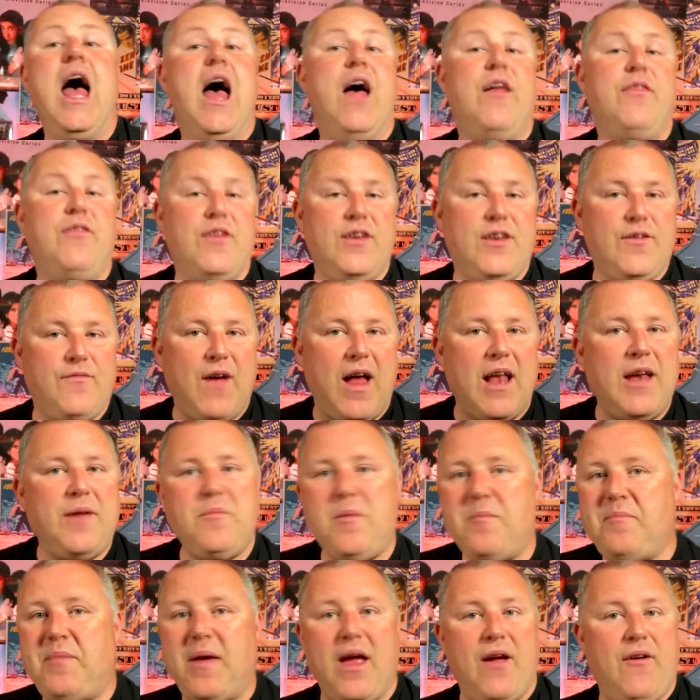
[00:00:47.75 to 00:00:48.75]
The
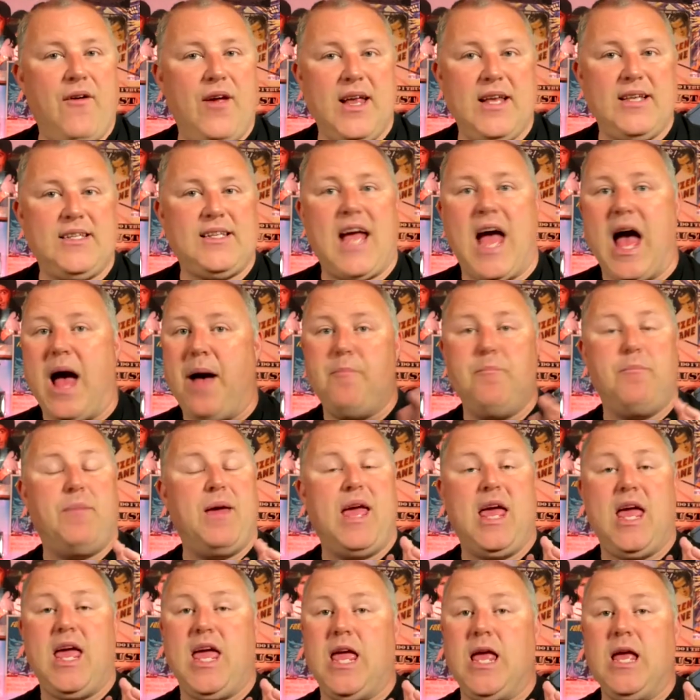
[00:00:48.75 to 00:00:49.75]
development period can
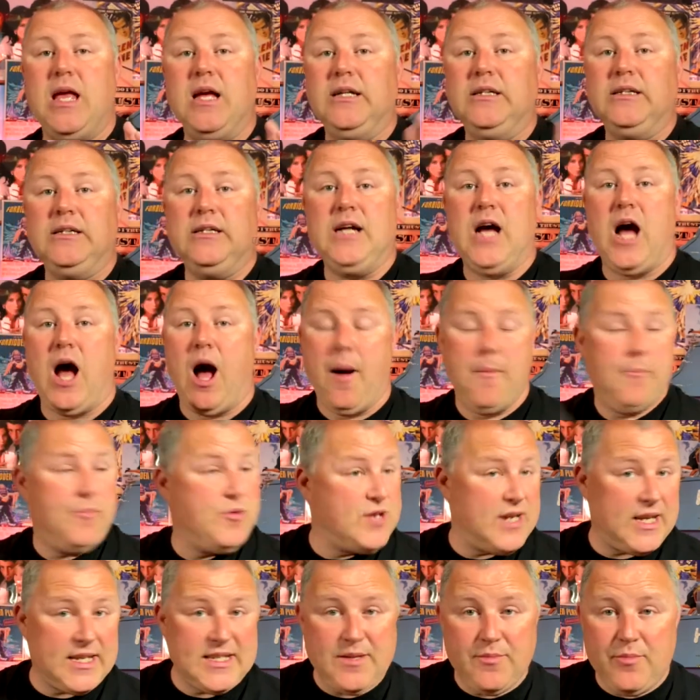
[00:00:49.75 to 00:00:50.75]
be
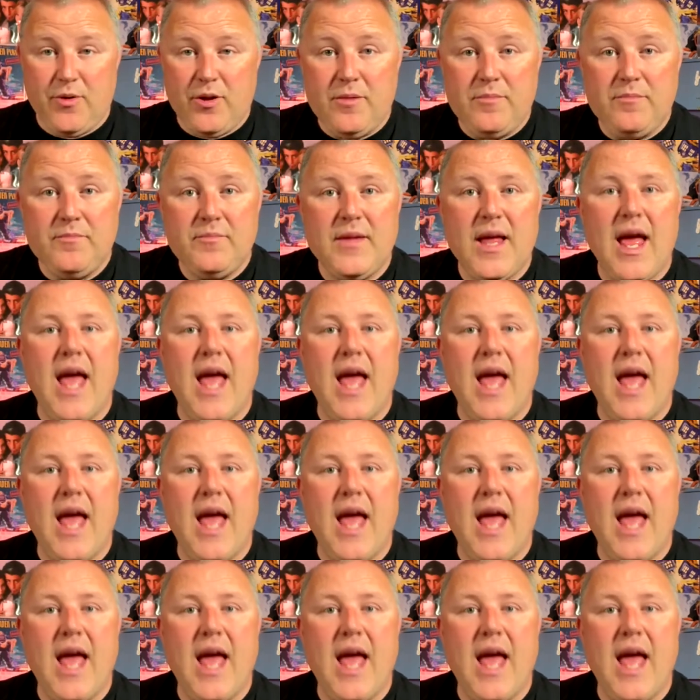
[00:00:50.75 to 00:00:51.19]
unpredictable,